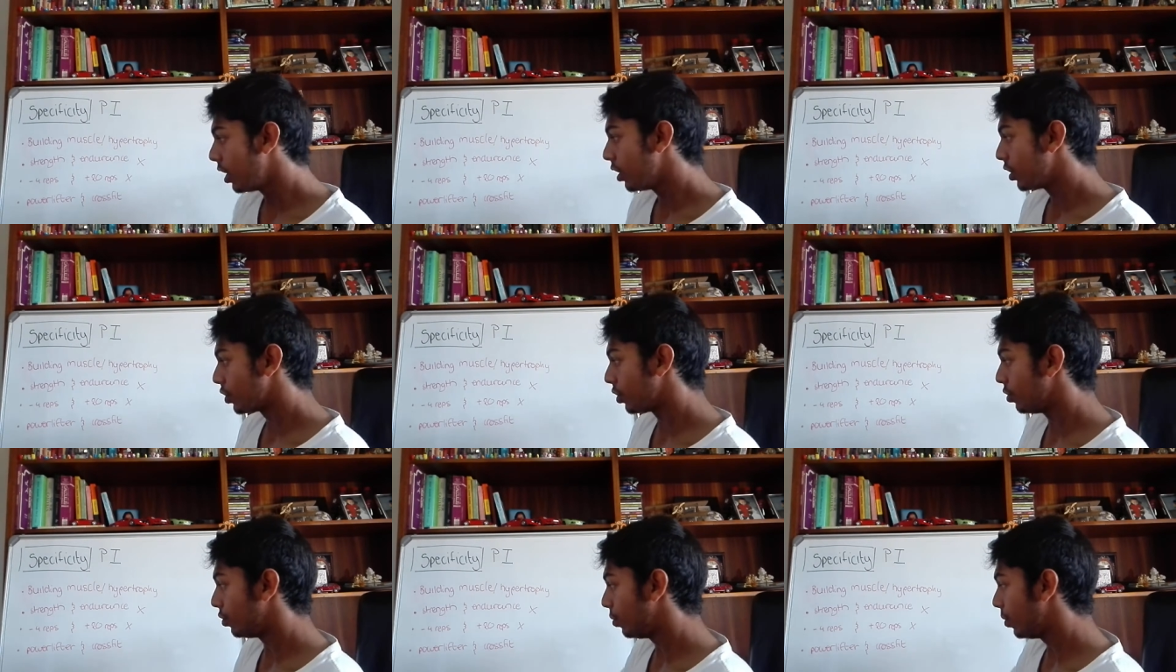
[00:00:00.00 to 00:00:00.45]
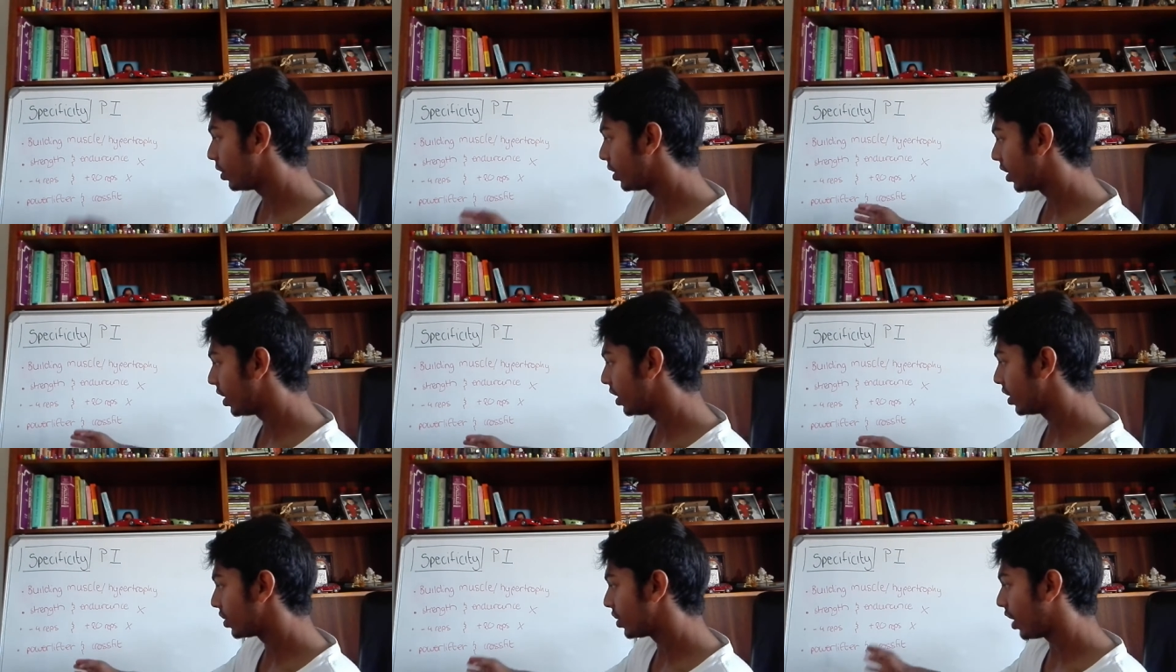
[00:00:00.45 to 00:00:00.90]
So doing
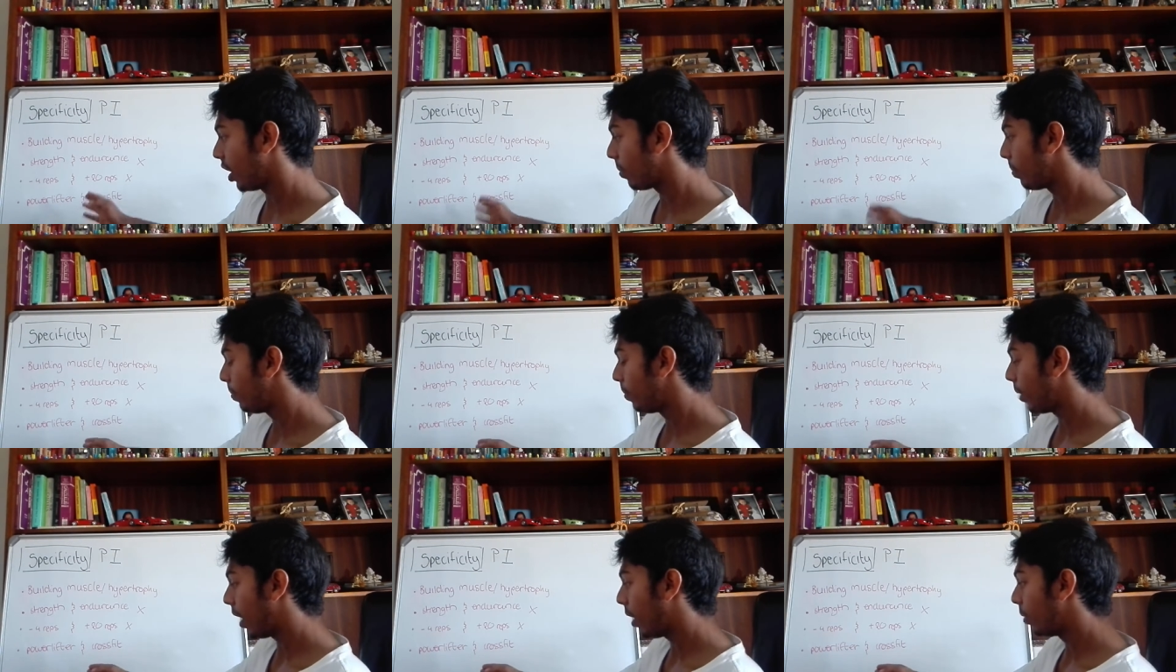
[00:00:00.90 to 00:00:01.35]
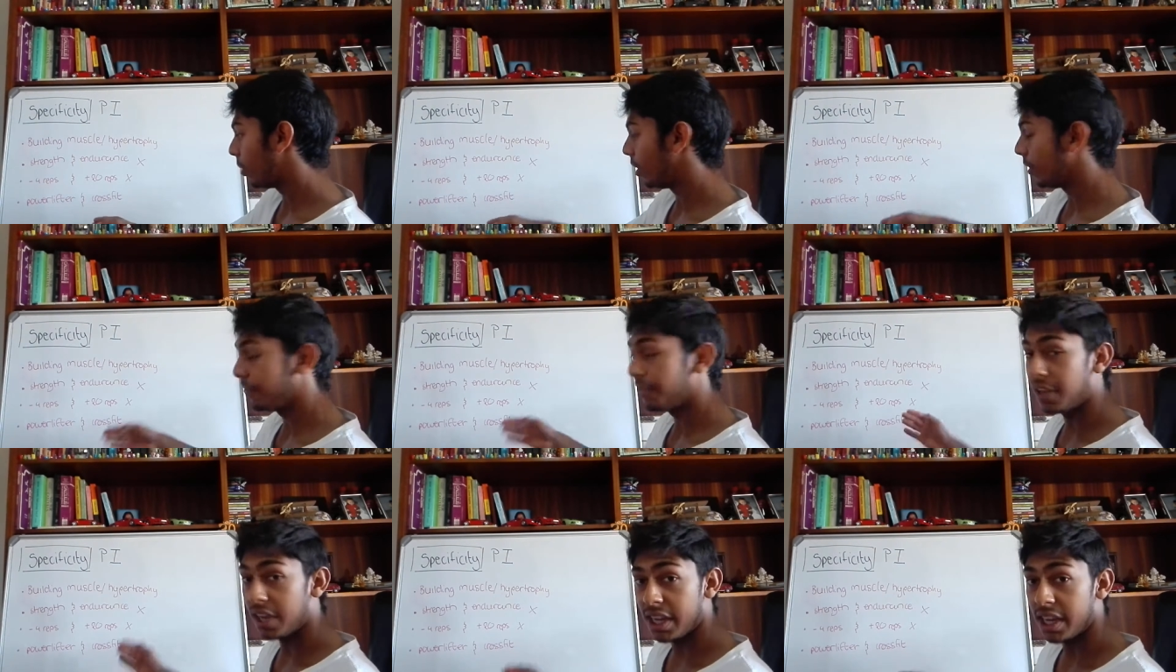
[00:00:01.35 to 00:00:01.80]
things like
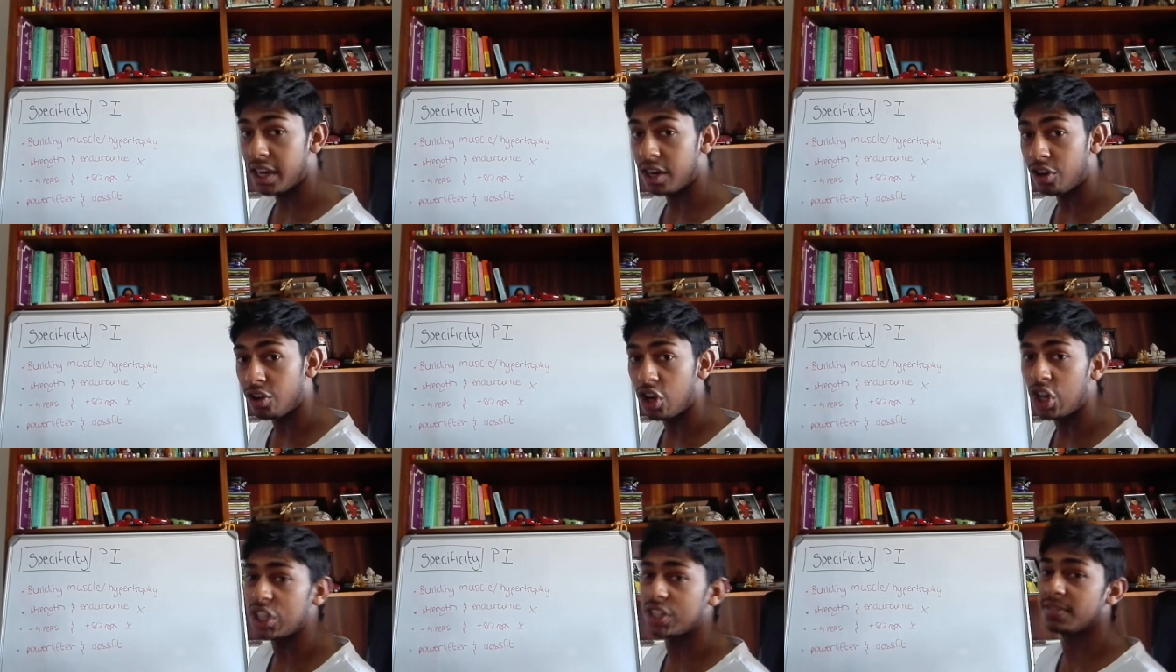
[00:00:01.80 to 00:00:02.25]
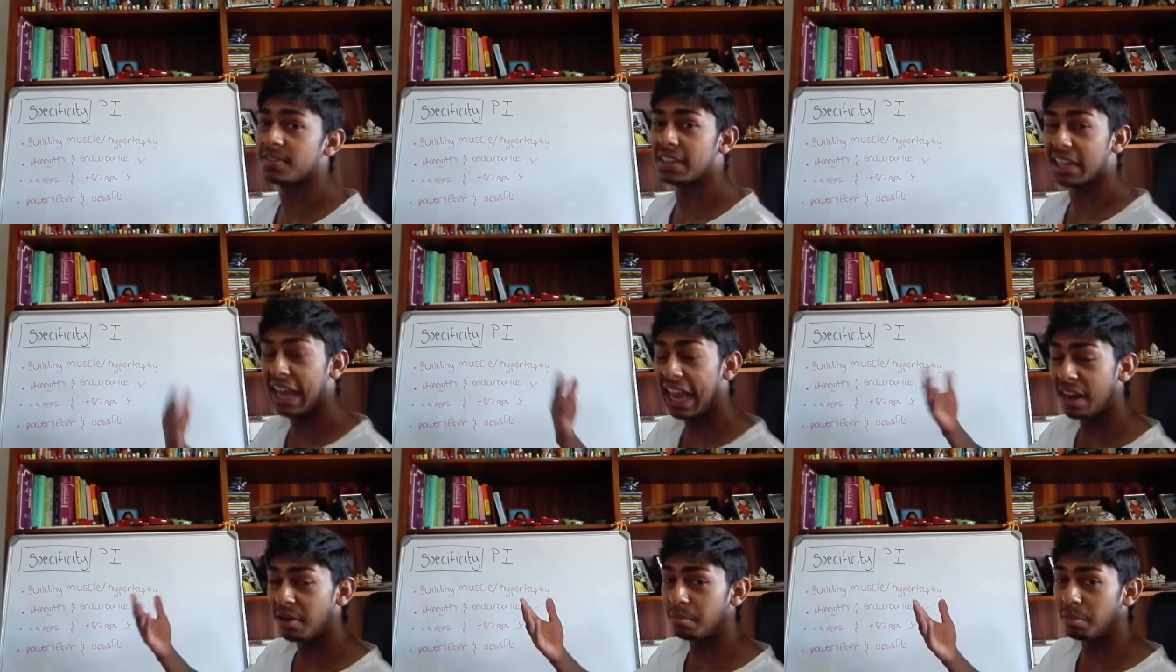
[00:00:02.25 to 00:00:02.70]
powerlifting and CrossFit
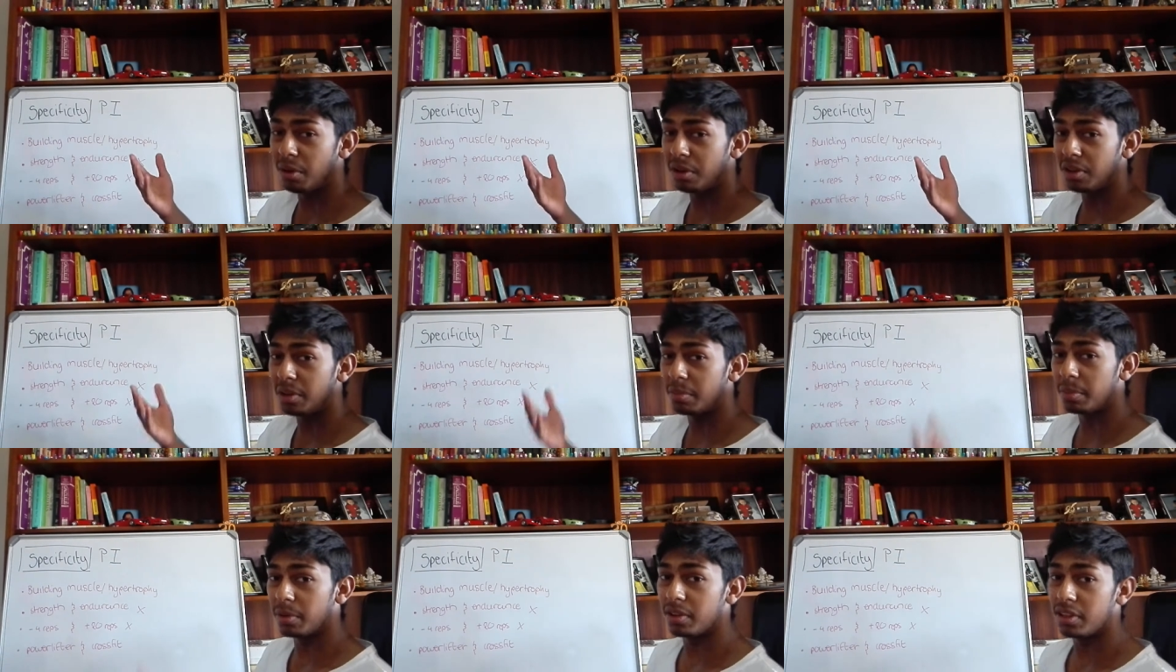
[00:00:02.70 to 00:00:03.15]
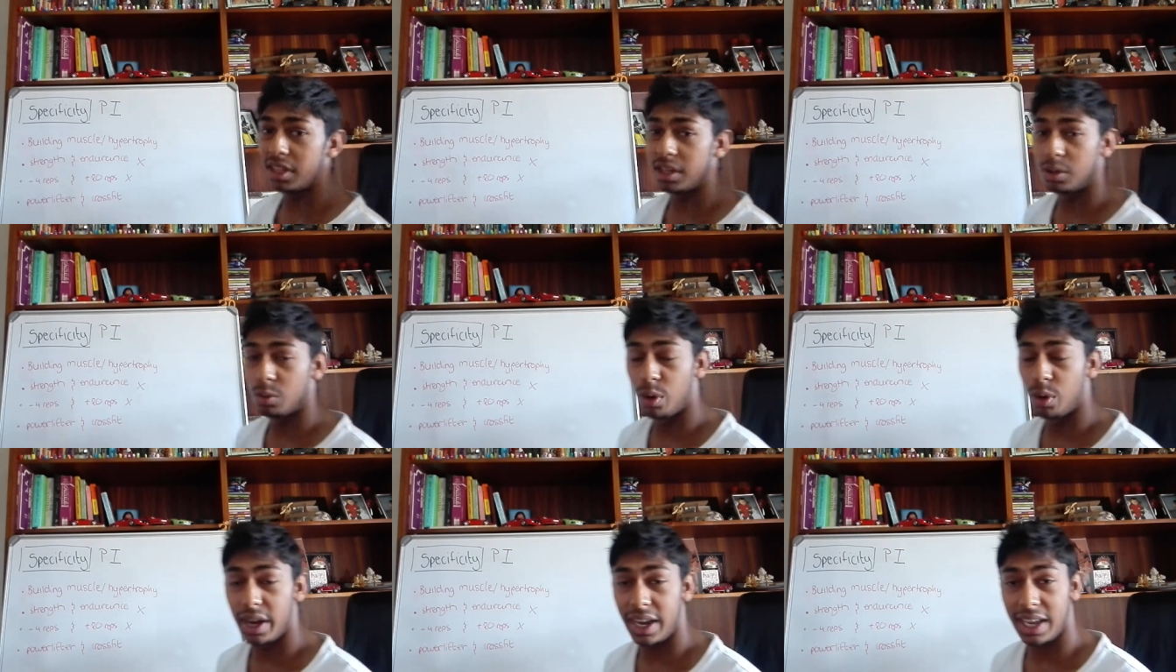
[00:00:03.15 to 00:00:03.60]
and bodybuilding
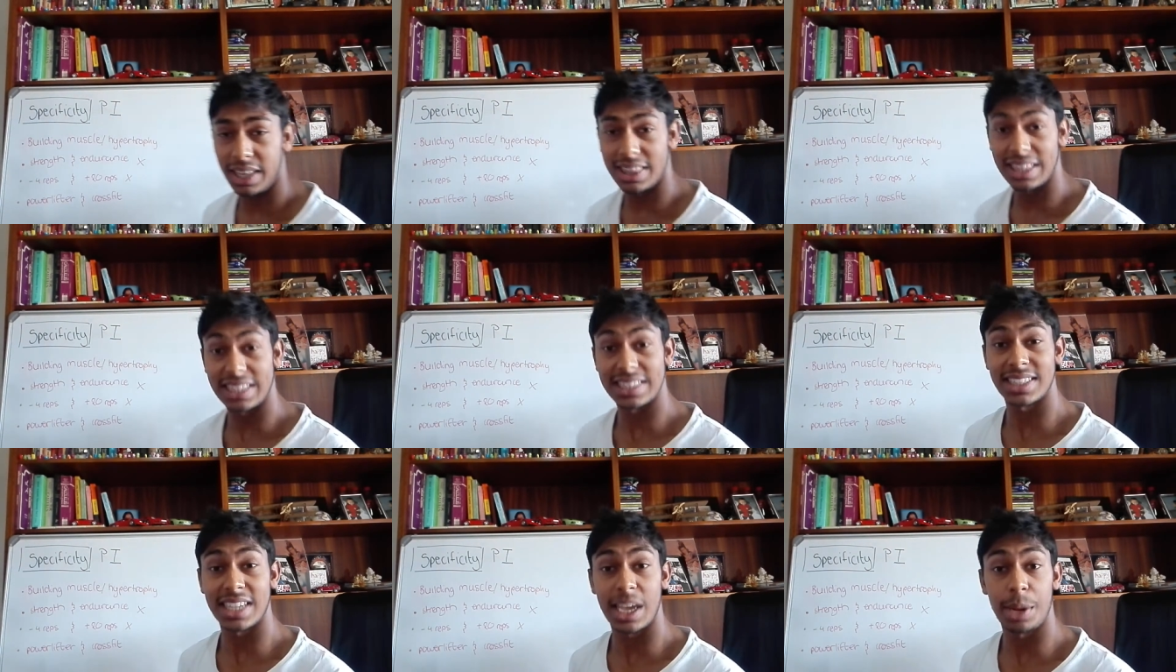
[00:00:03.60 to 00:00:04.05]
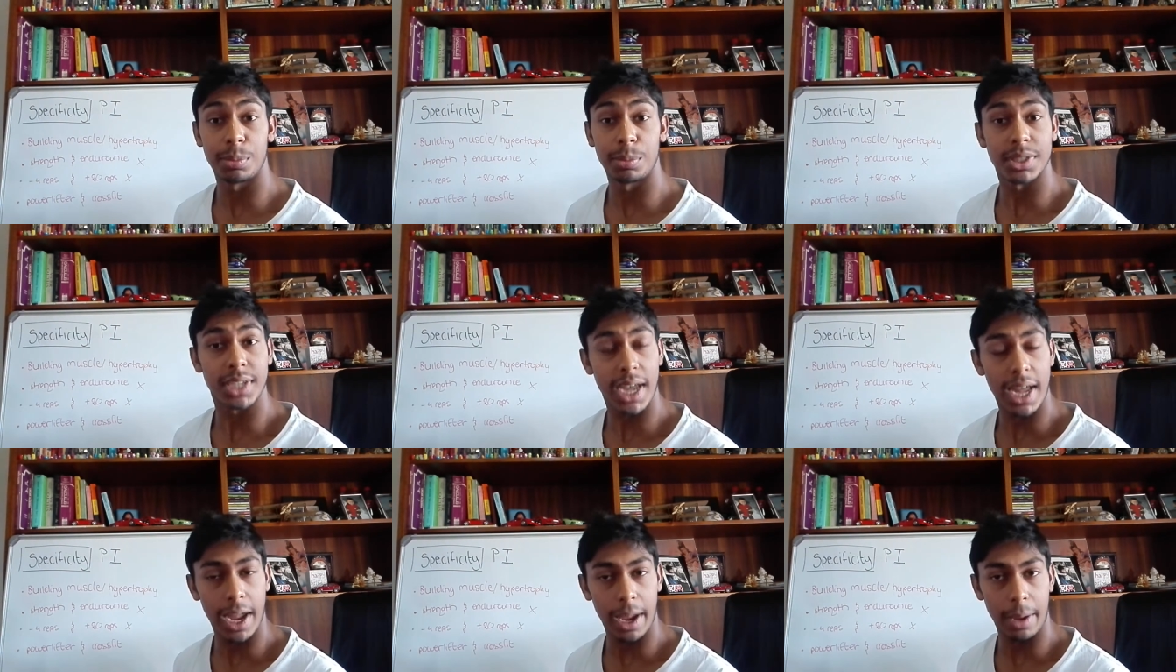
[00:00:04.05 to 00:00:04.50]
work at the same
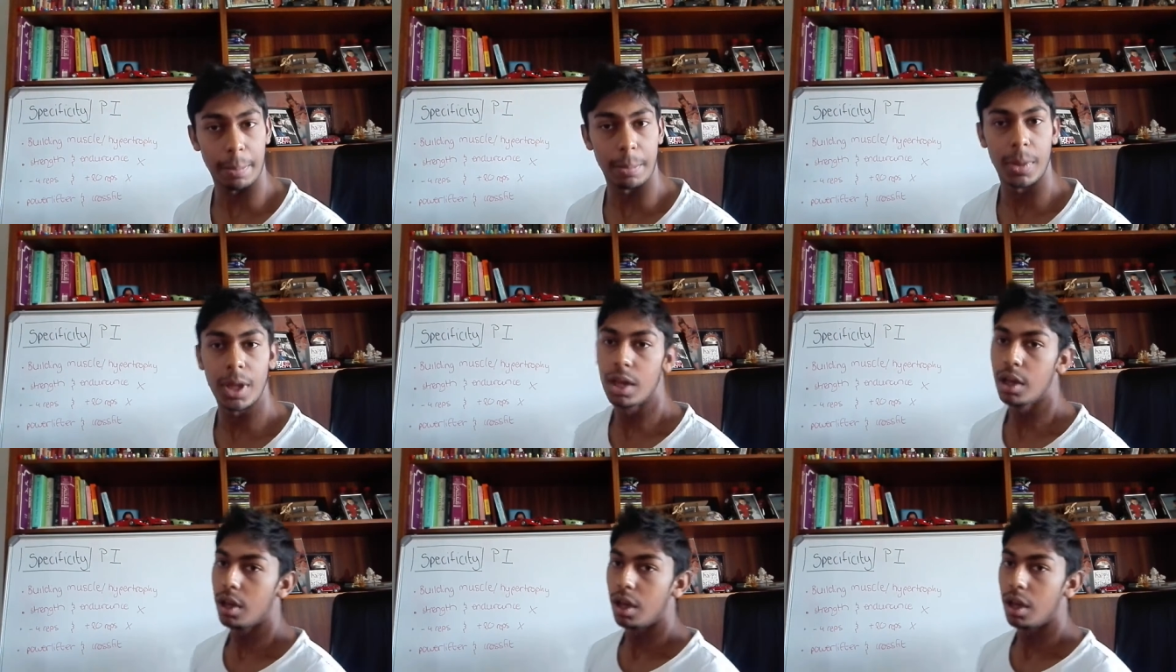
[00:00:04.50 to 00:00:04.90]
time,